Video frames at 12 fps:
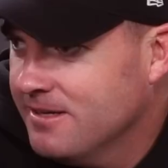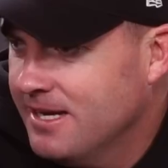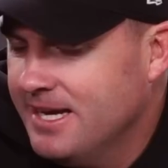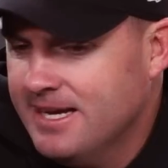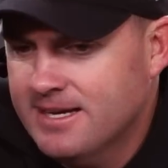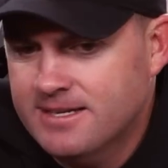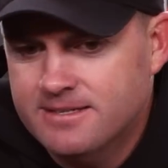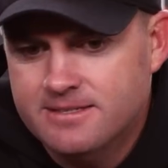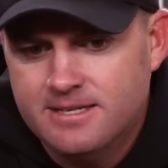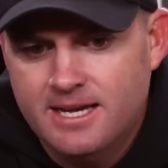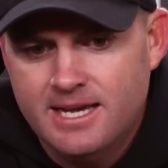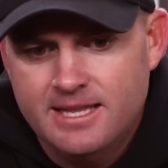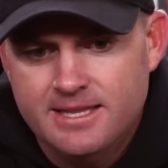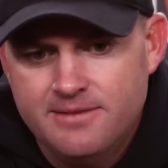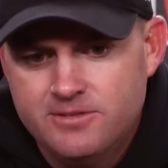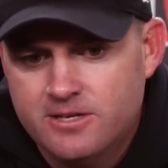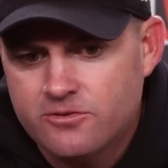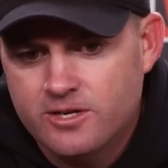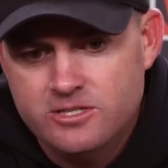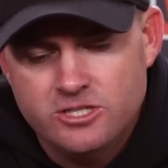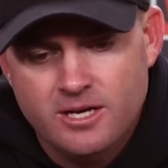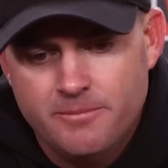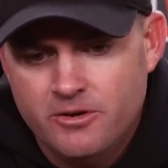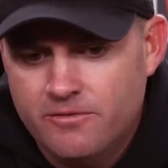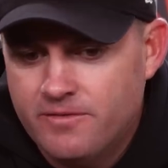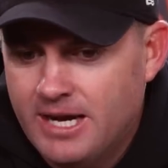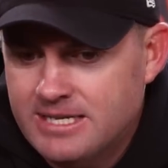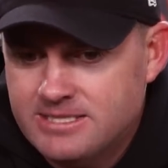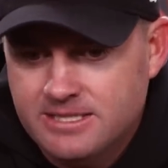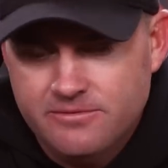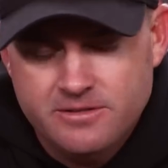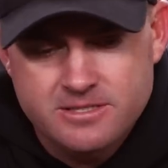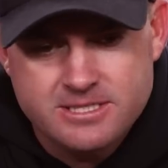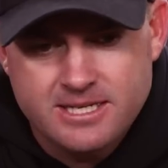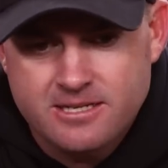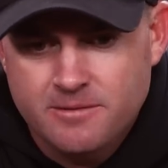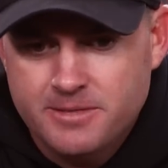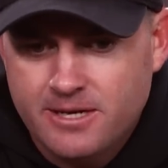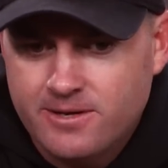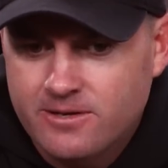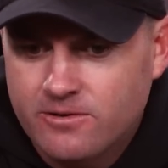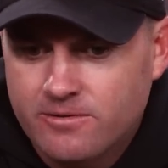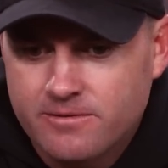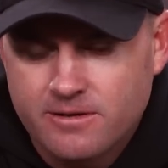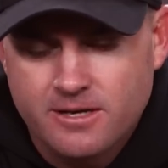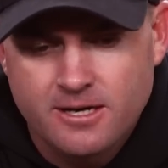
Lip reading: And they've done a great job. They're a fast defense. They come downhill.